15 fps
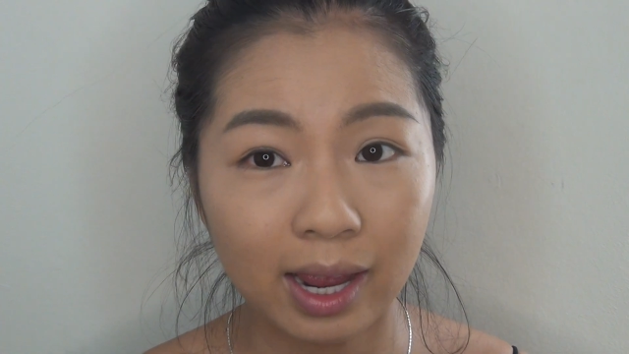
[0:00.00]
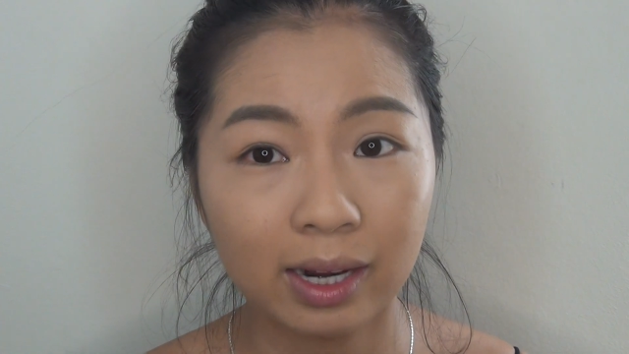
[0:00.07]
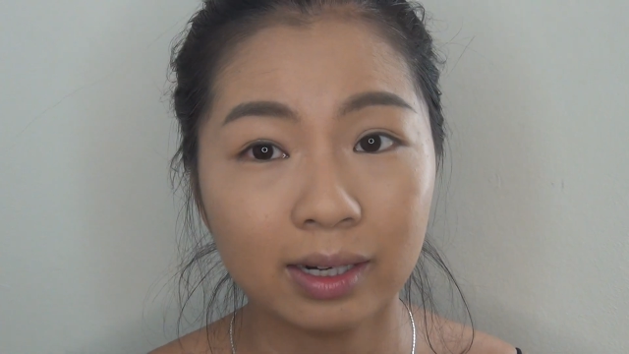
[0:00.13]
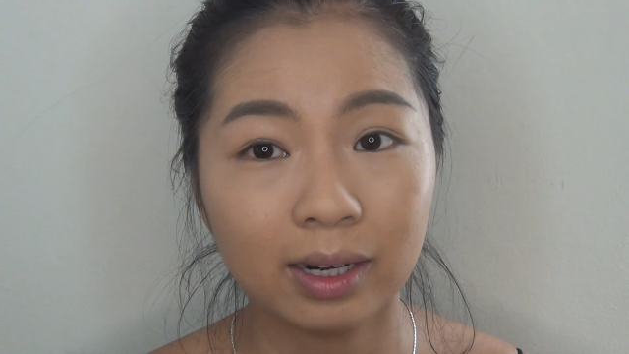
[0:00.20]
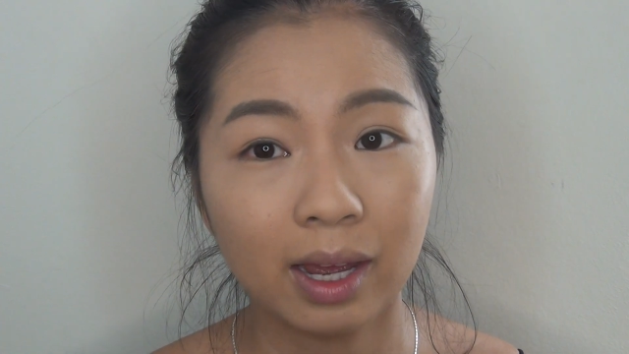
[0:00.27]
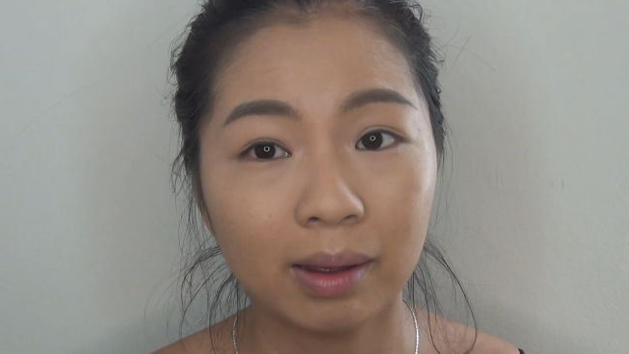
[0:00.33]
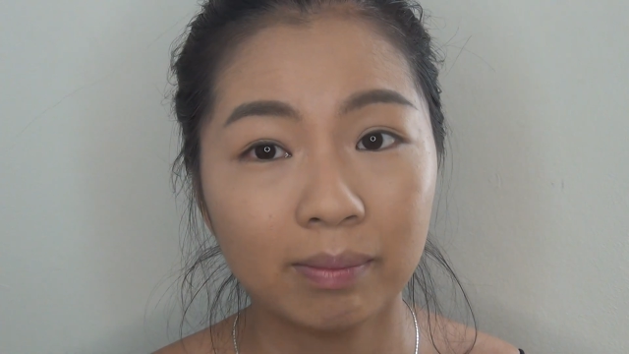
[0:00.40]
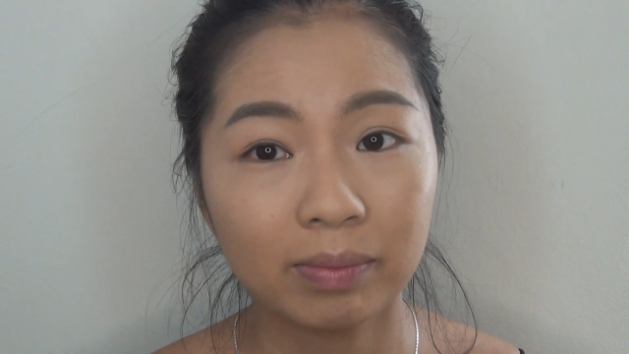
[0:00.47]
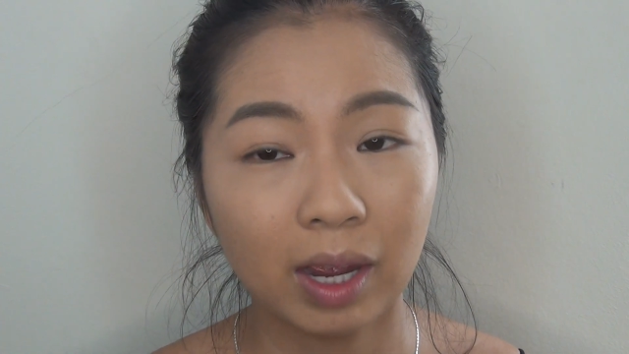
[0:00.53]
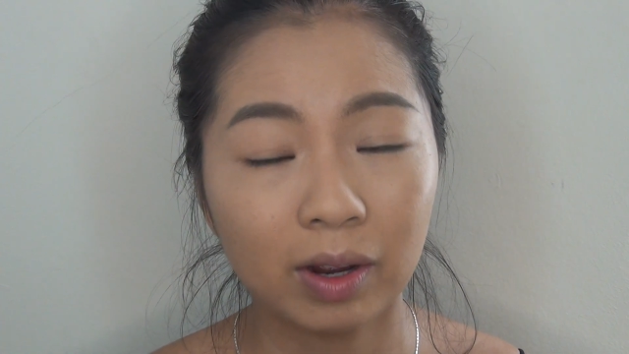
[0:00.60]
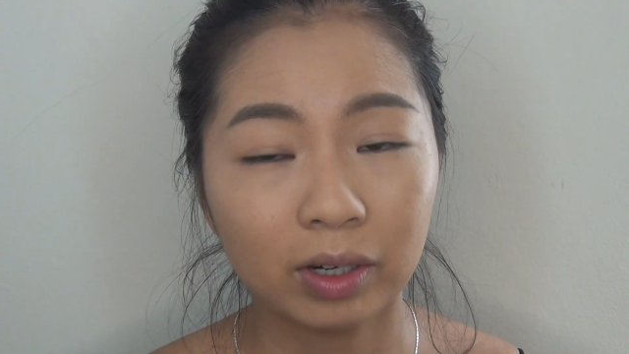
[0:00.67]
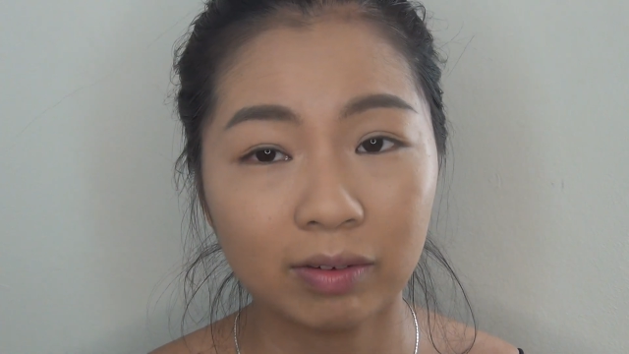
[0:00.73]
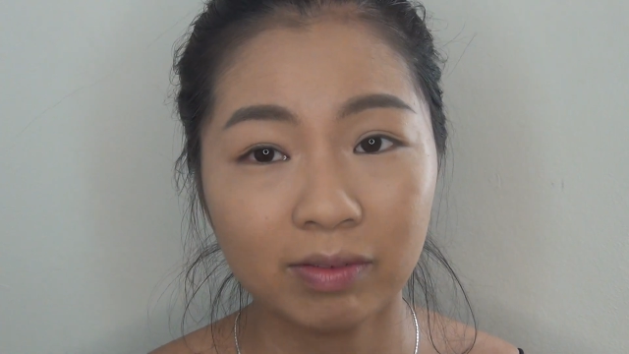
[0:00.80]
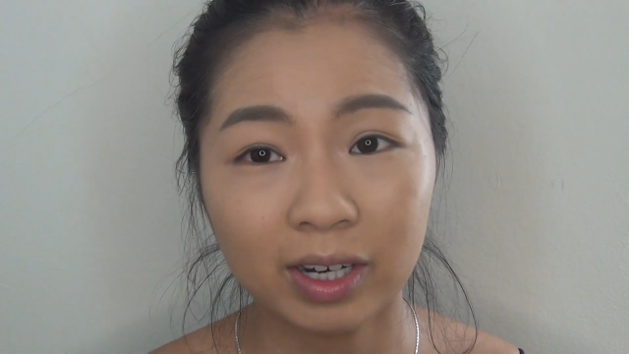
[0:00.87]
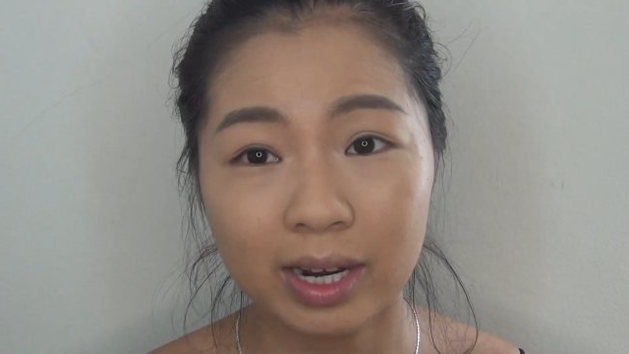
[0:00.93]
and
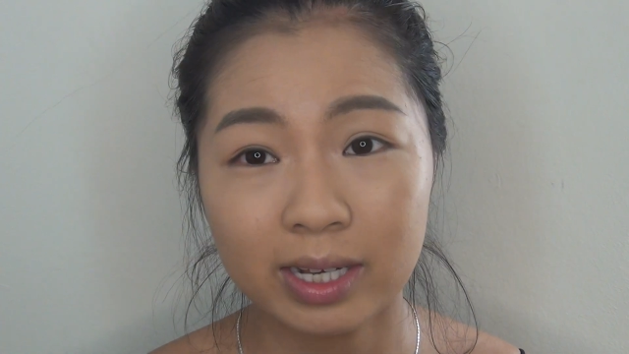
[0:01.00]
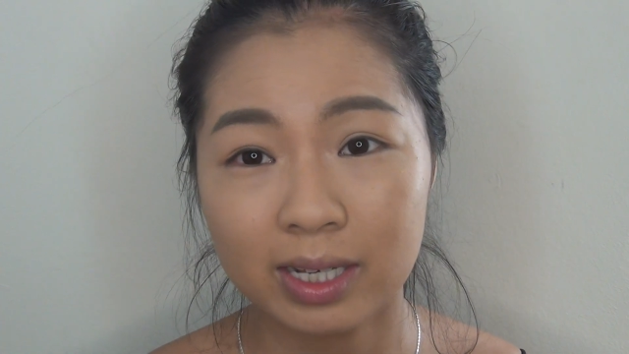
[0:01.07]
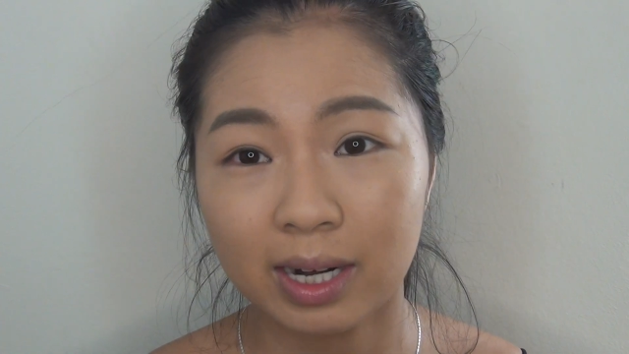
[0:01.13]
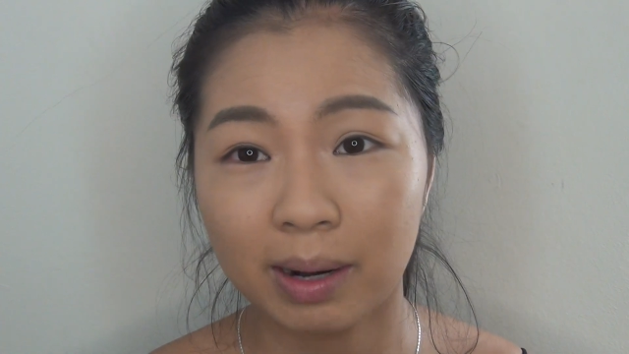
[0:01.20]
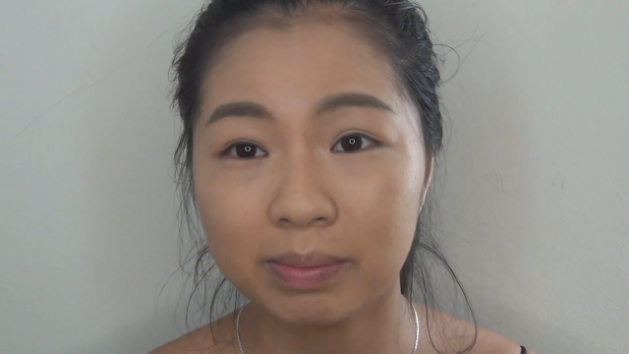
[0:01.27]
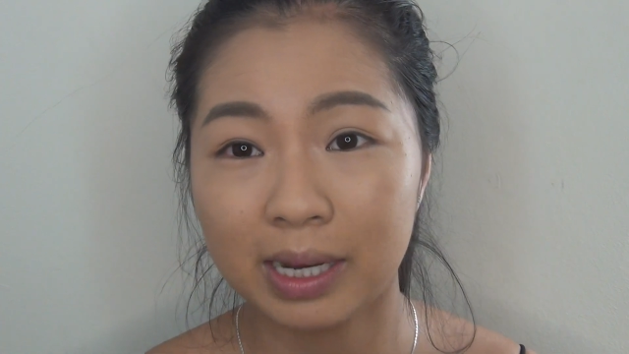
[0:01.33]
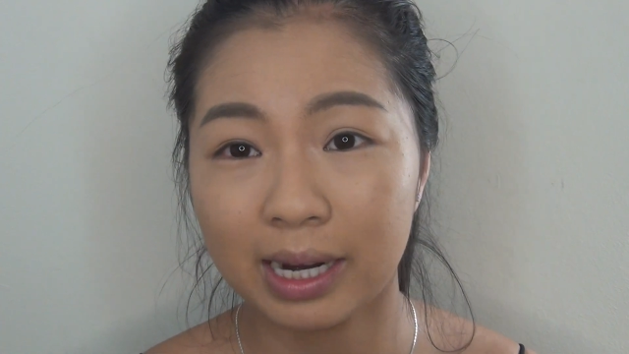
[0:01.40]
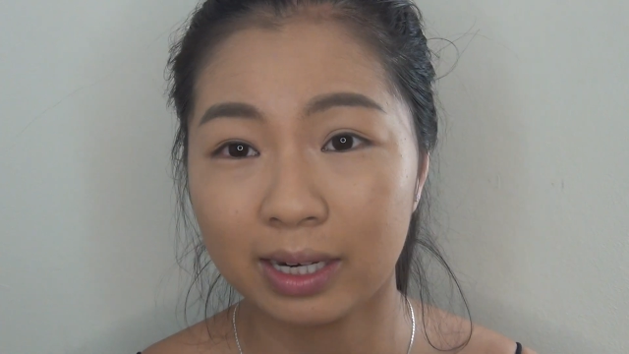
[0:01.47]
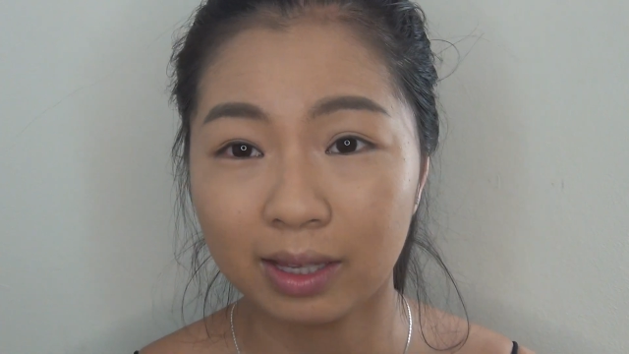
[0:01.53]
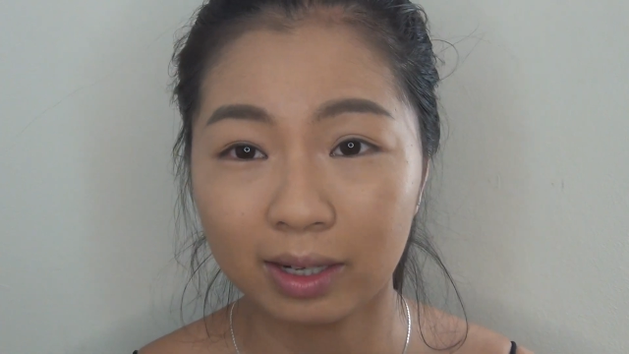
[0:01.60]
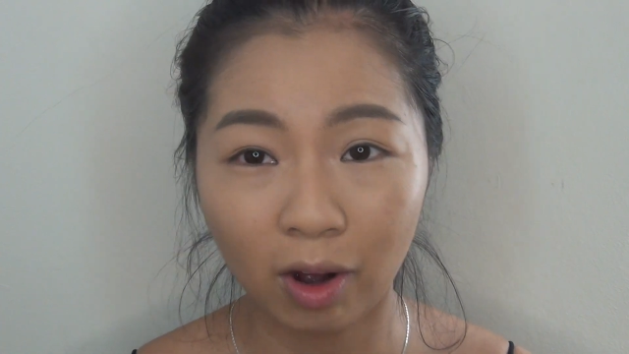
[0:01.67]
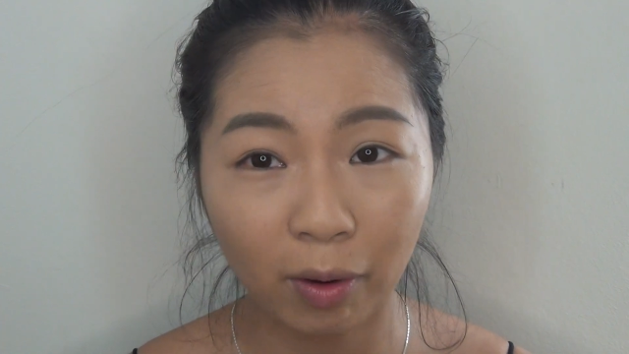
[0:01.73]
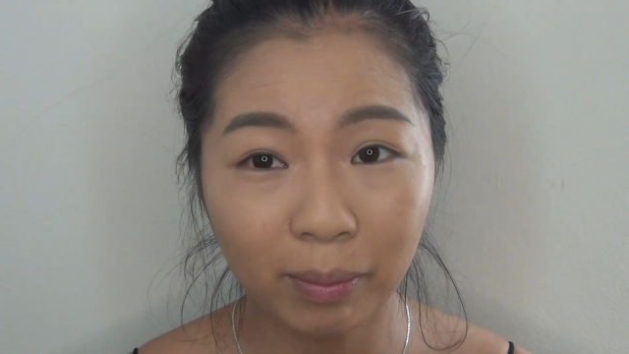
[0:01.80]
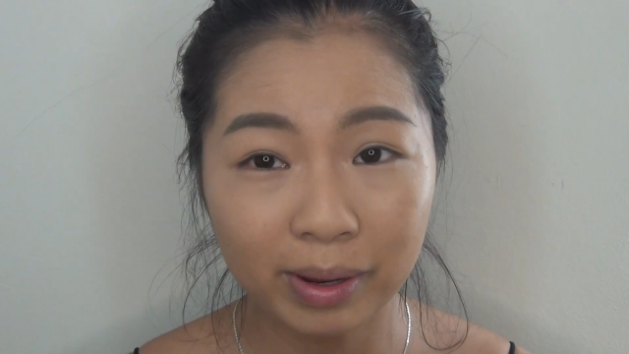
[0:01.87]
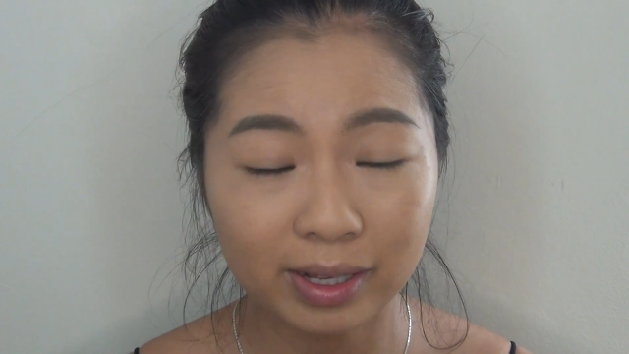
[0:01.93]
I'll give you guys an update in the
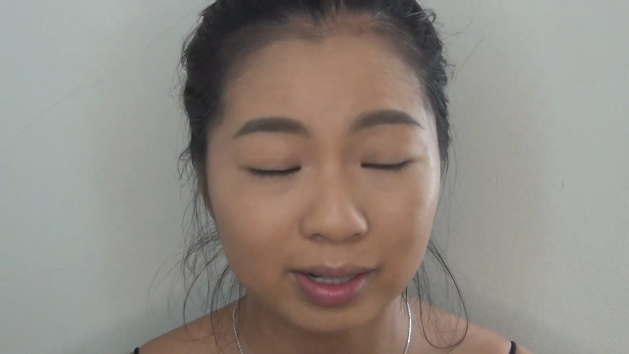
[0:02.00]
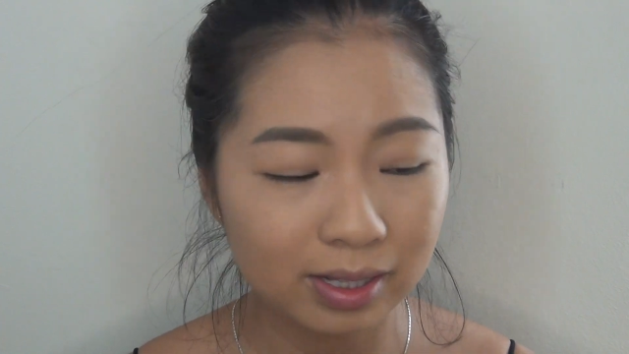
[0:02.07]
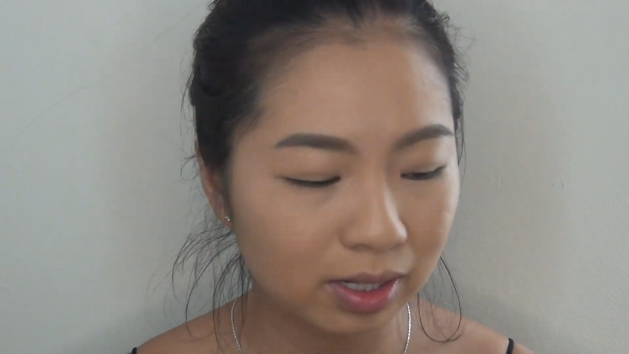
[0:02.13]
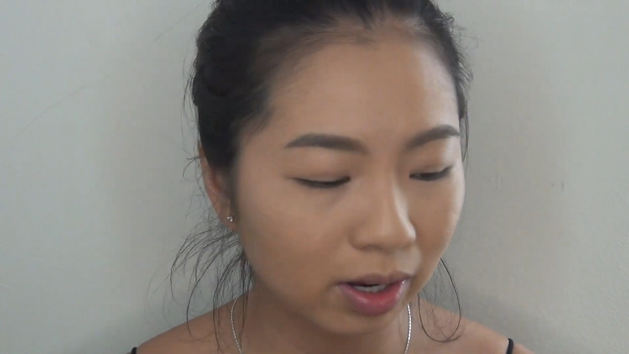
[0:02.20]
comments.